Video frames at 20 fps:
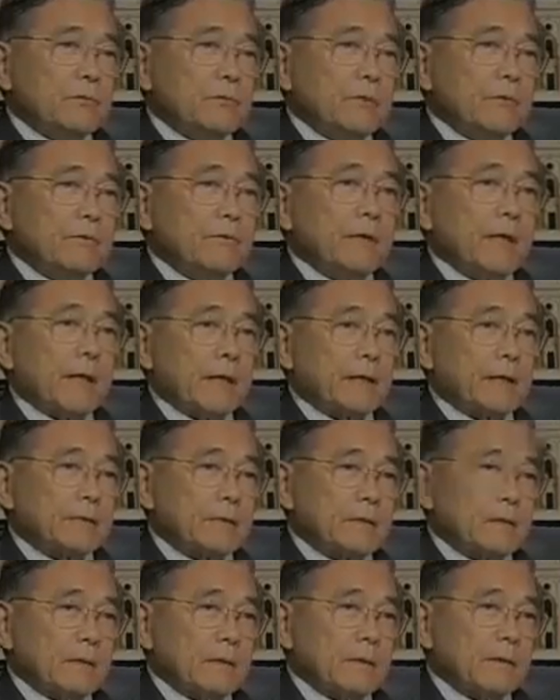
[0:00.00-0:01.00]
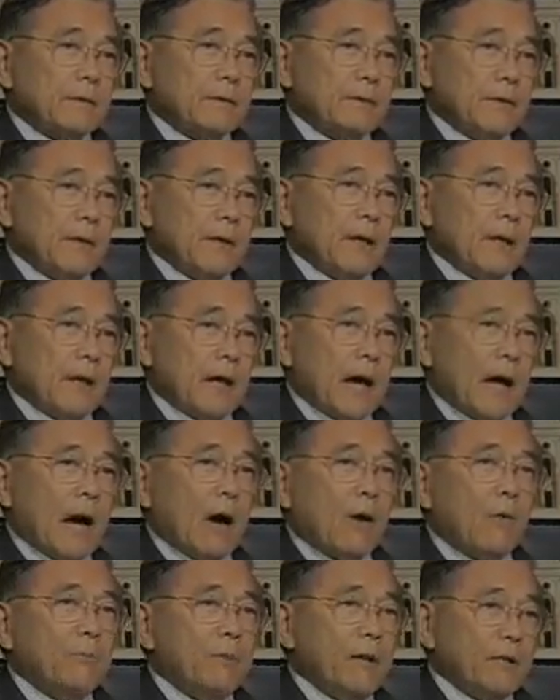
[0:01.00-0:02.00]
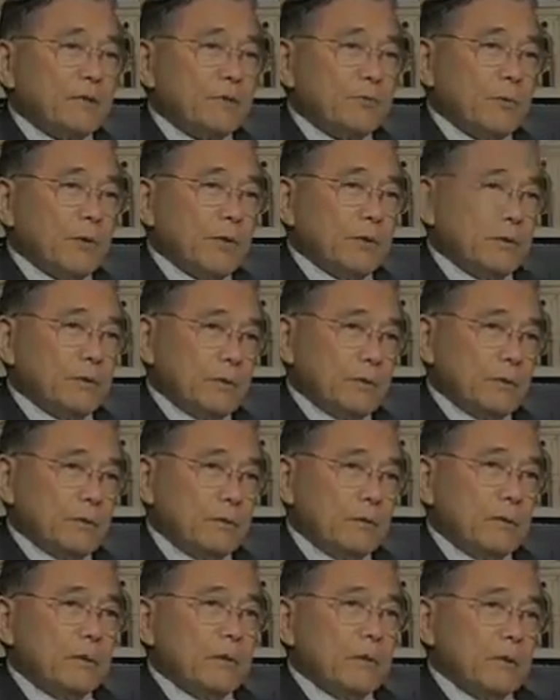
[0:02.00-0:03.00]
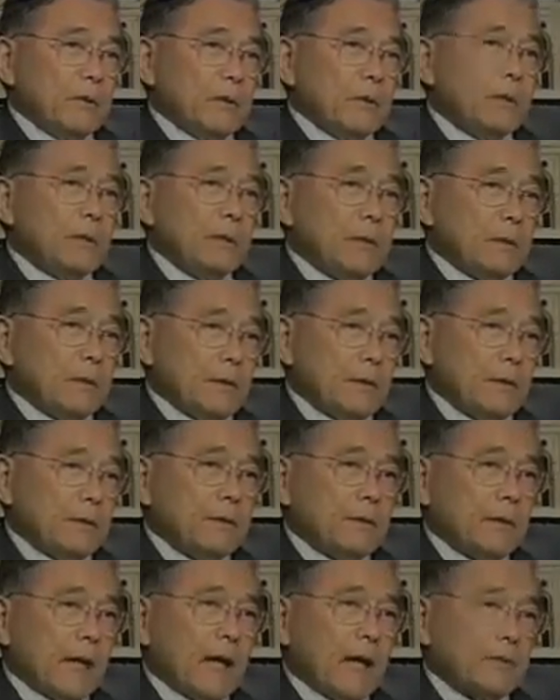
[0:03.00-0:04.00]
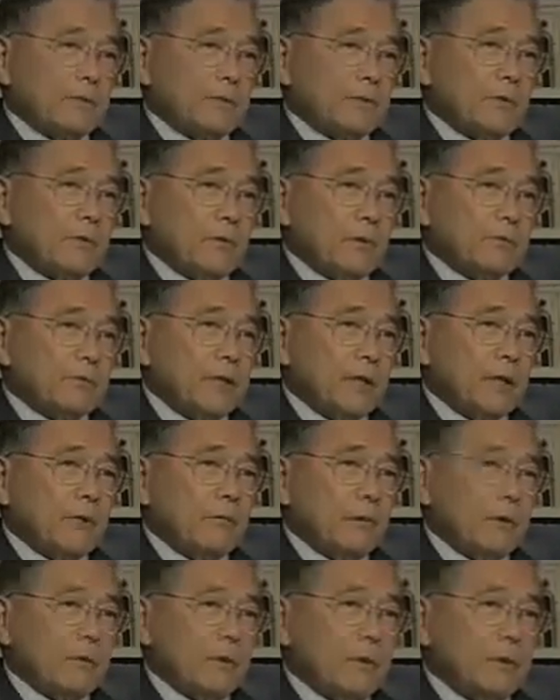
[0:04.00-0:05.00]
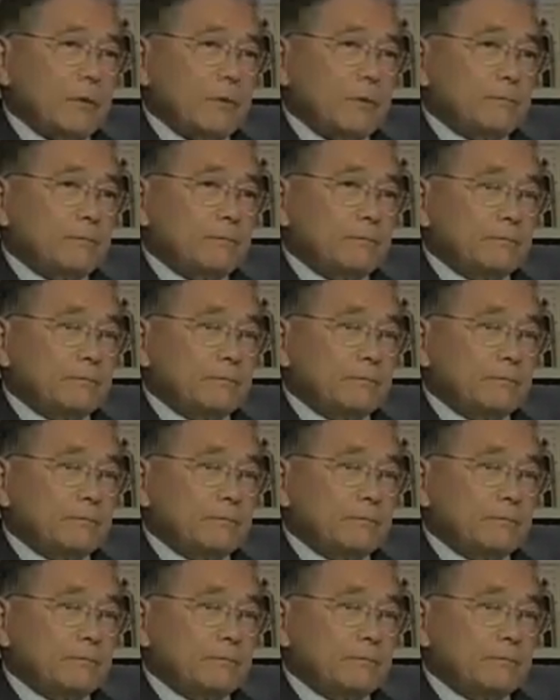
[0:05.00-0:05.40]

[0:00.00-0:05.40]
reflect how best we could answer those inquiries.